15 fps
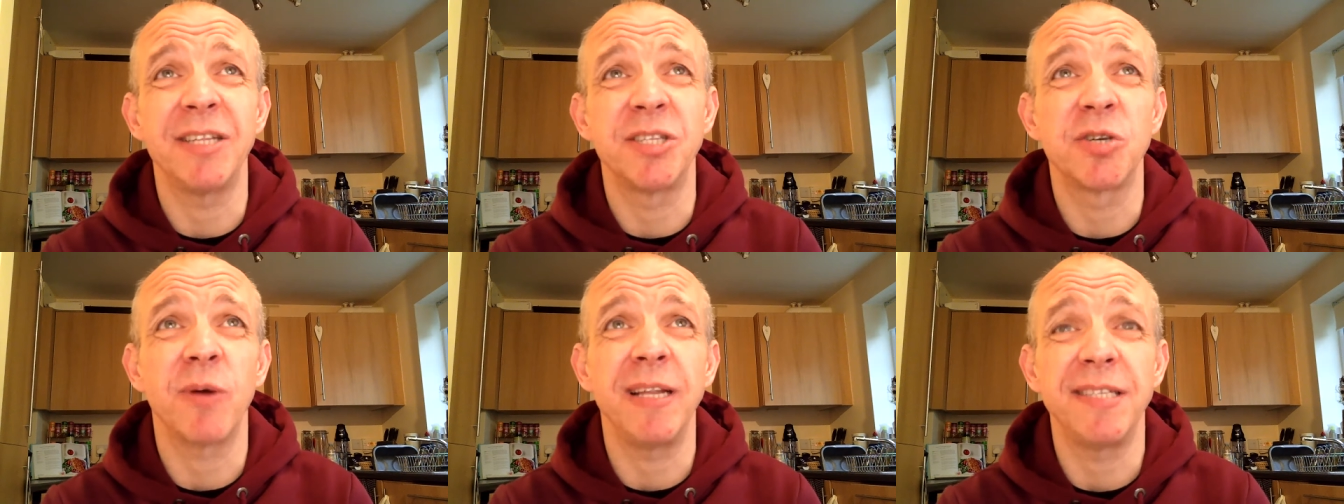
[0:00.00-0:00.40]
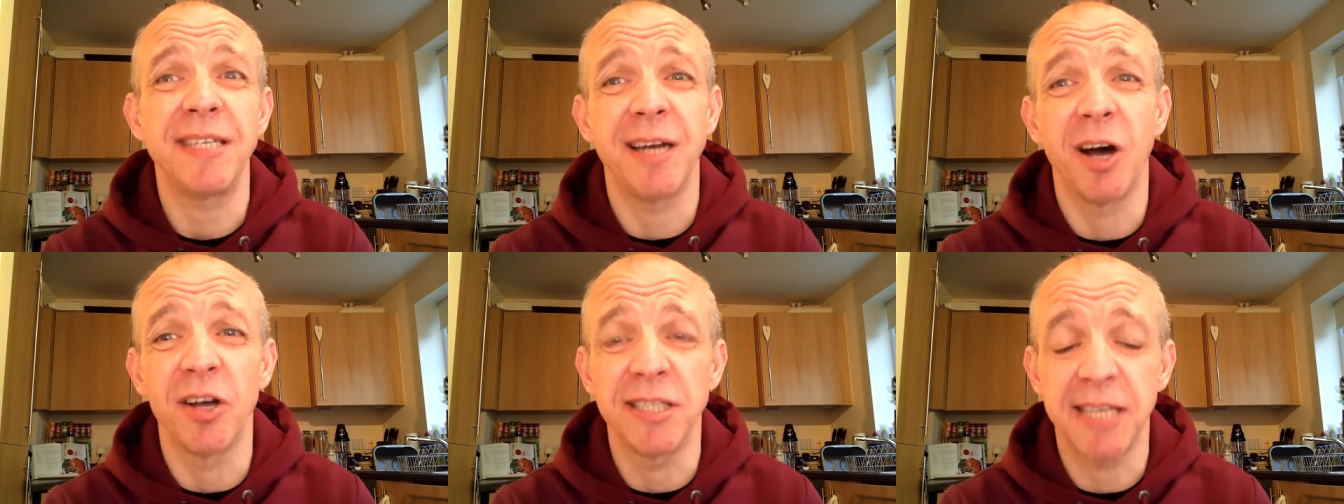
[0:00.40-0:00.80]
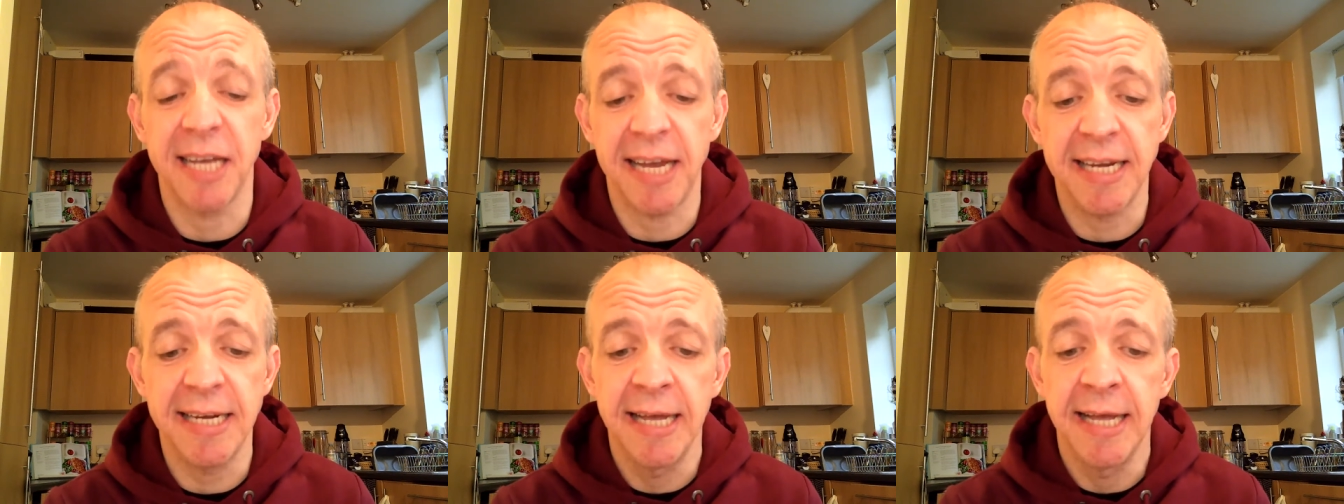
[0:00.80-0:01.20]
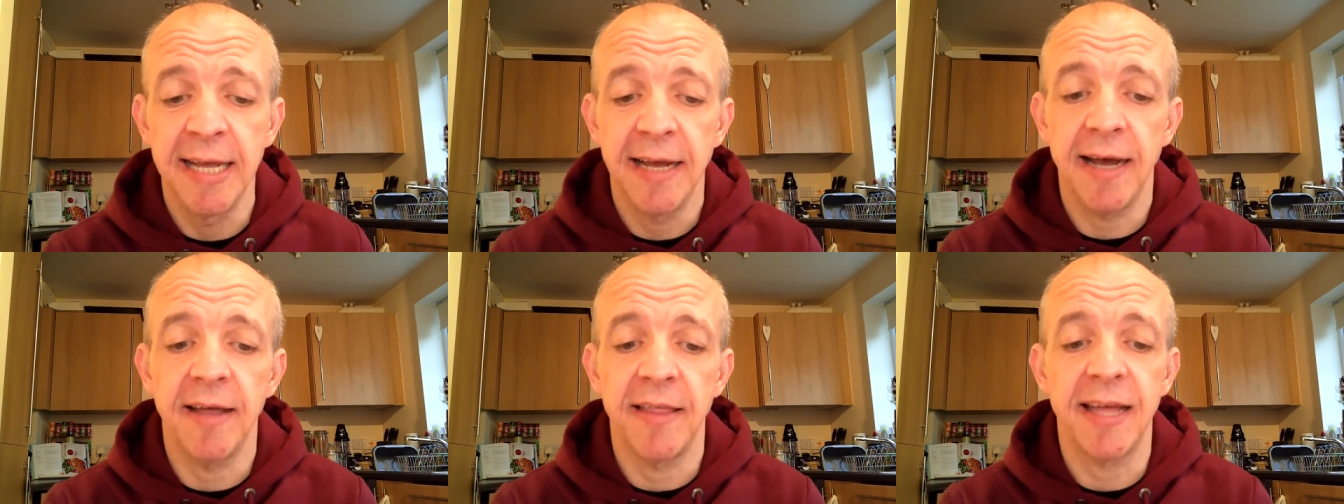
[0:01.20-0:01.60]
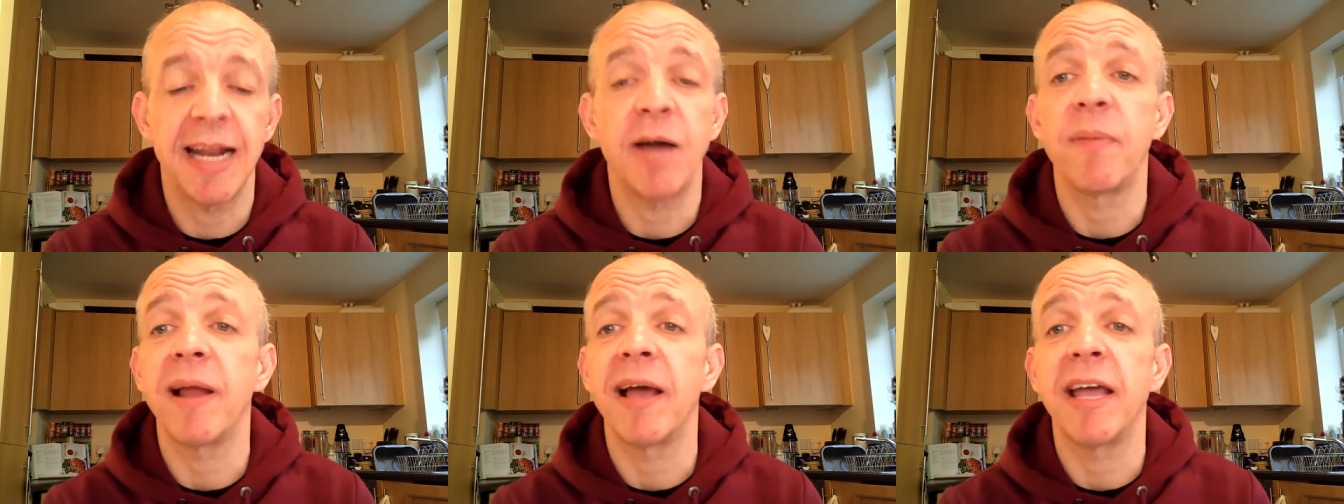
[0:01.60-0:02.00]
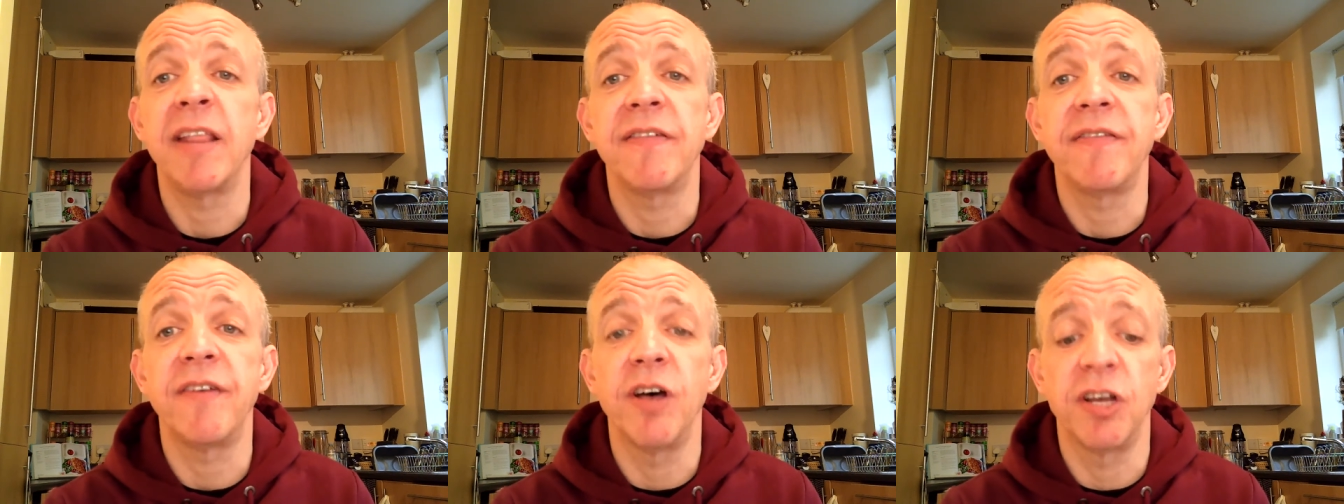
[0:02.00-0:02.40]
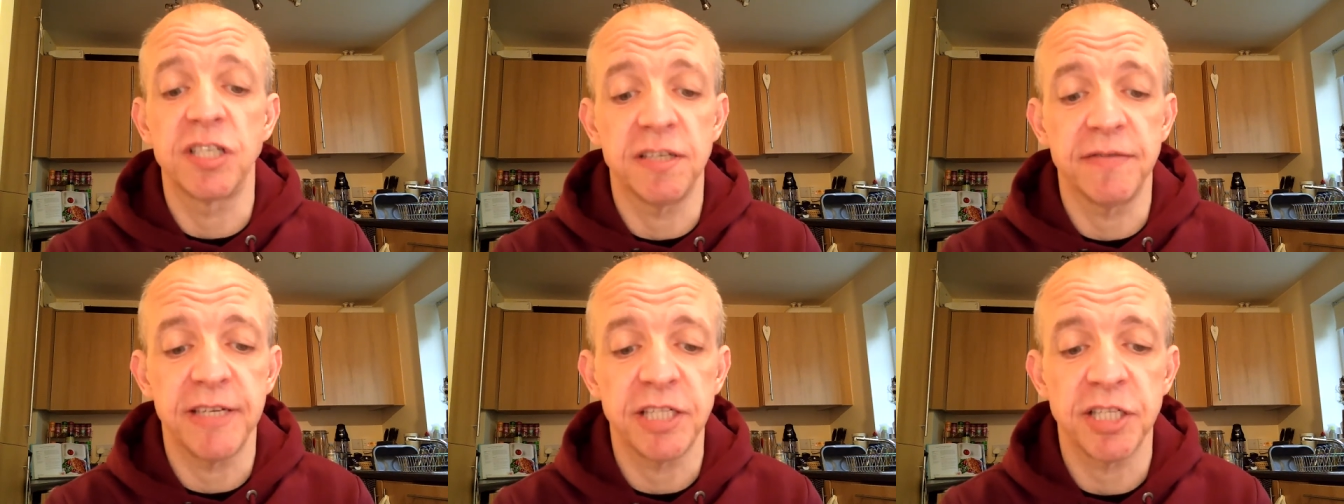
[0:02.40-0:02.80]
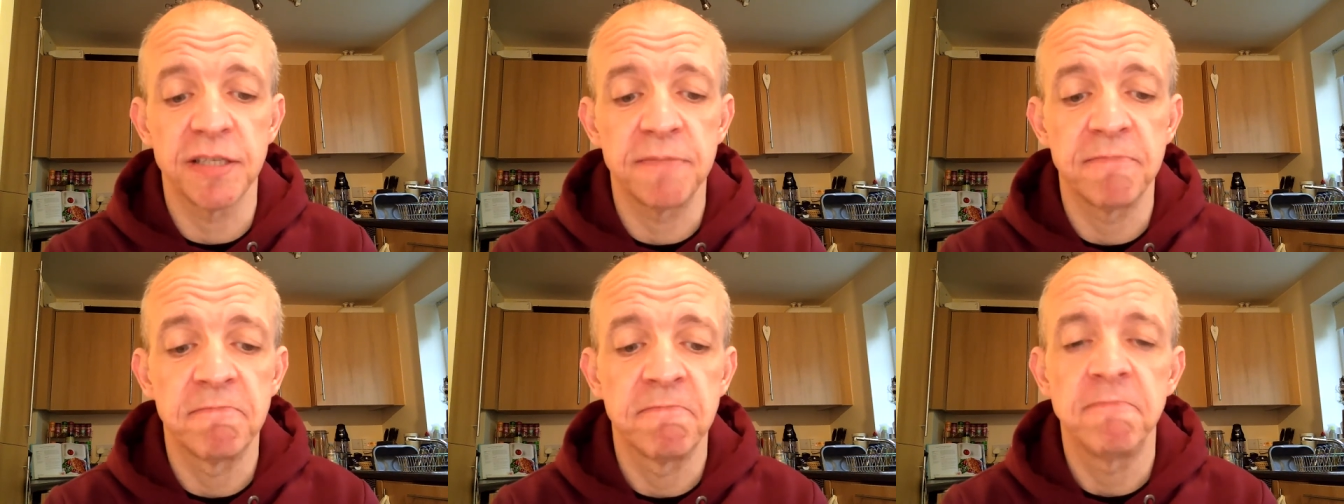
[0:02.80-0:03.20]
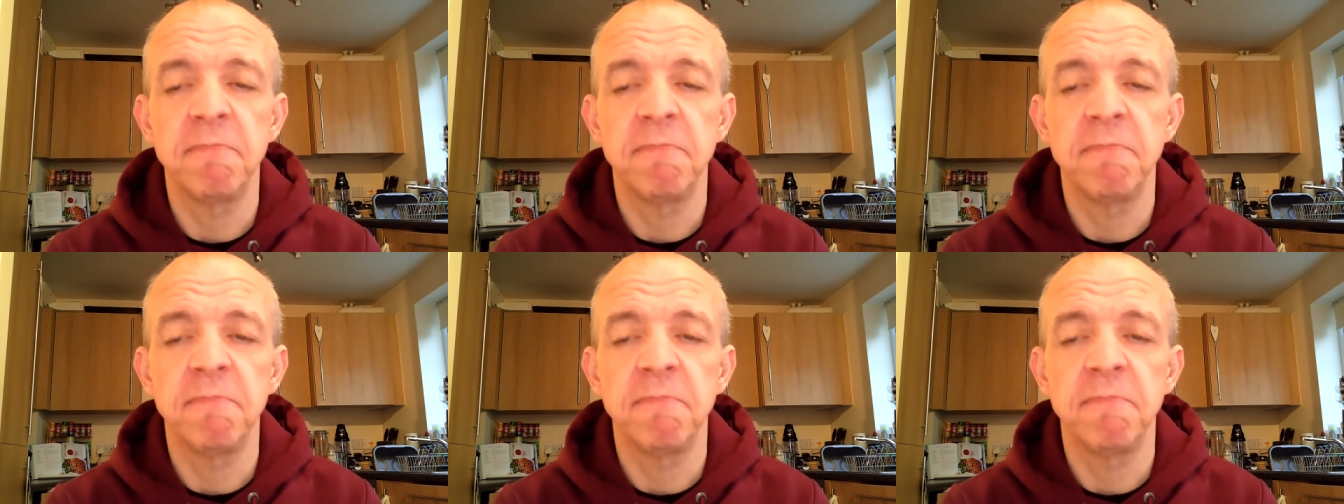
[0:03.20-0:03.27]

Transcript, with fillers: in 2019. Uh, they now play in the First Division.